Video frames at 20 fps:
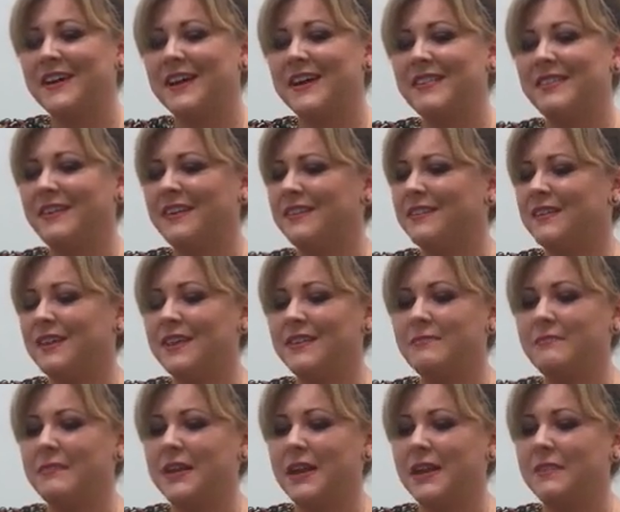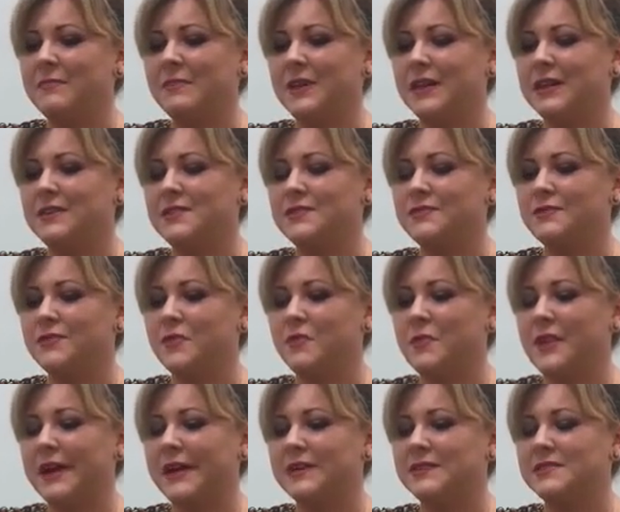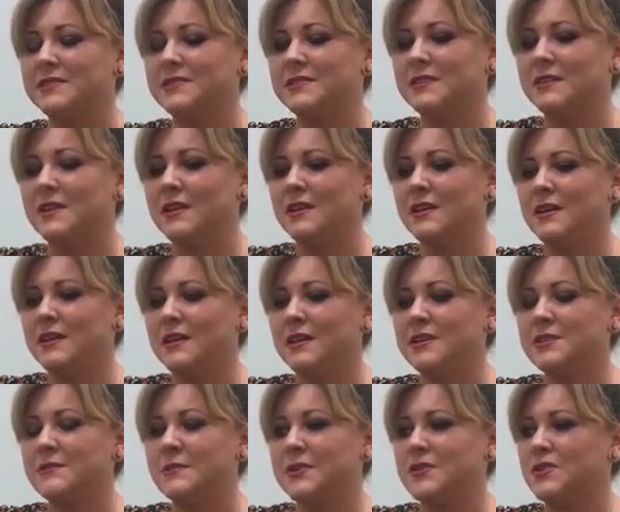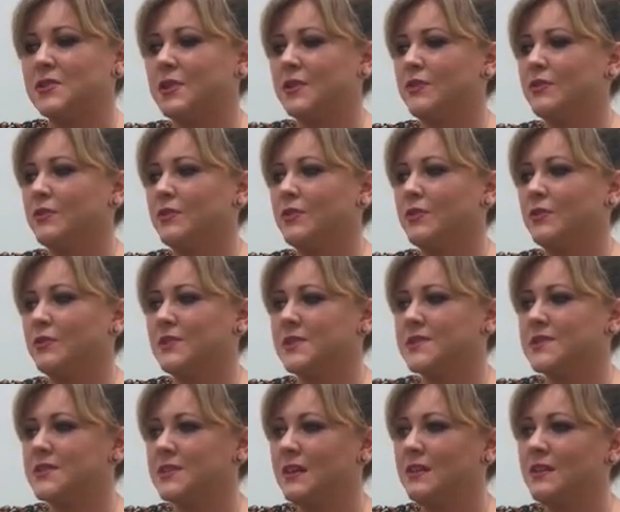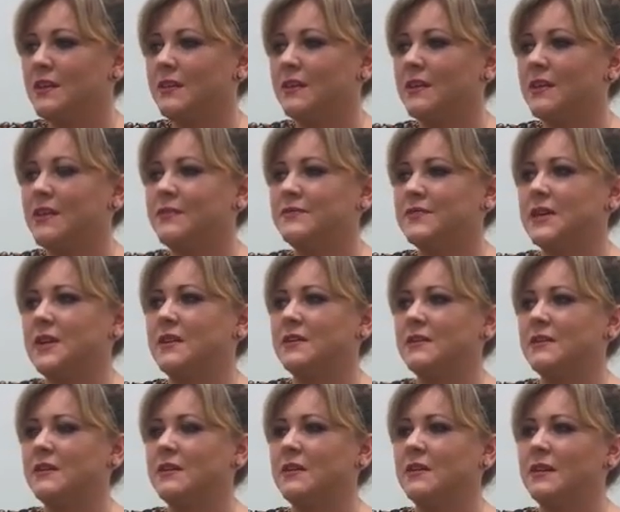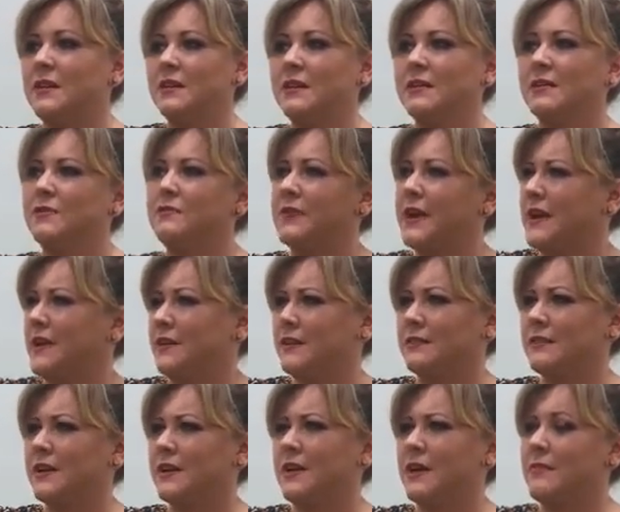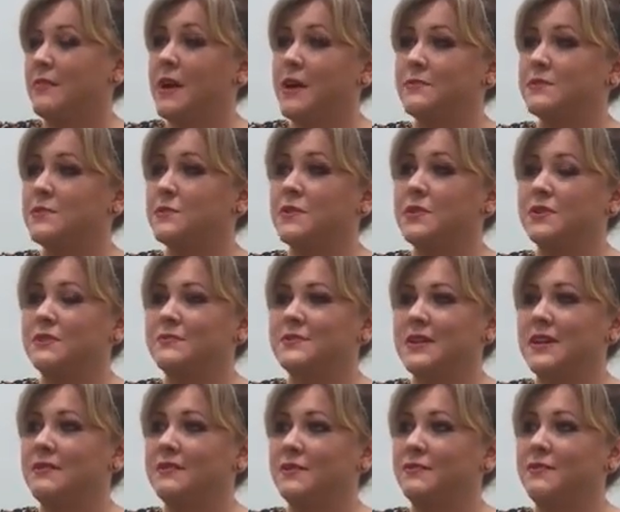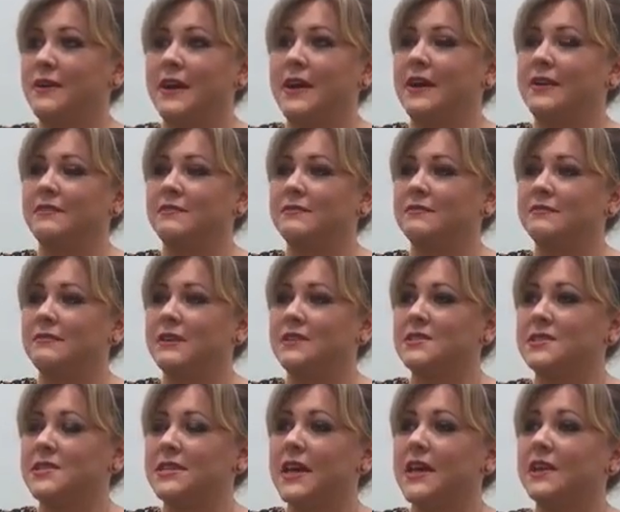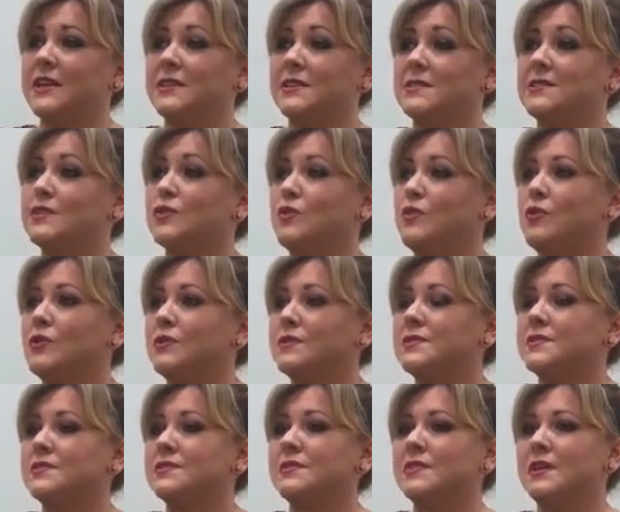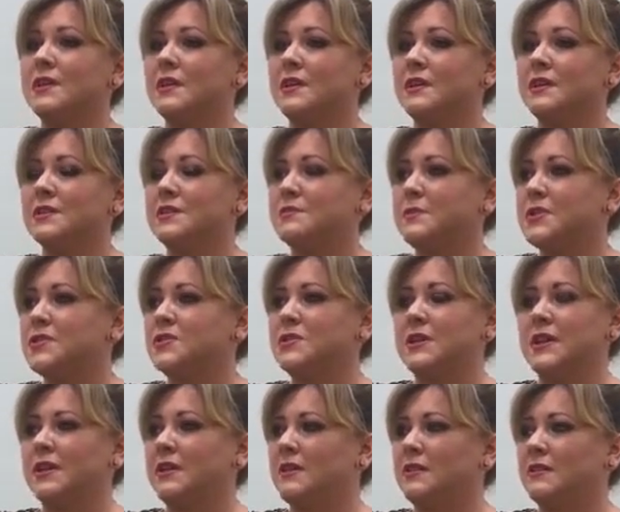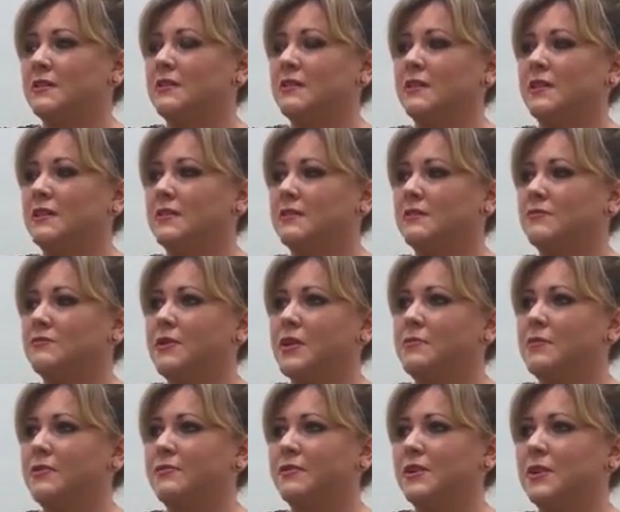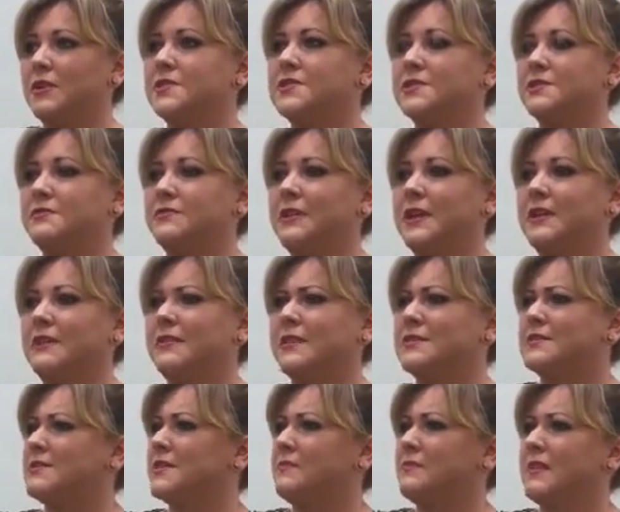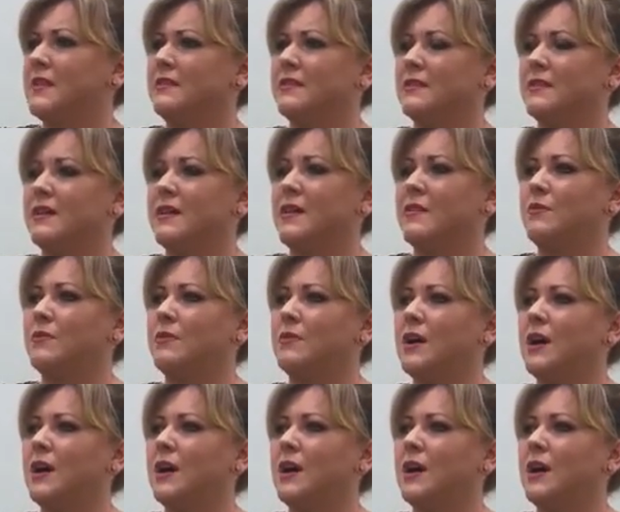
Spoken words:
think in many, many different ways, especially through all the study that I've done, the reading that I perhaps wouldn't have done if I hadn't undertaken this course, especially in the realm of philosophy. That's something that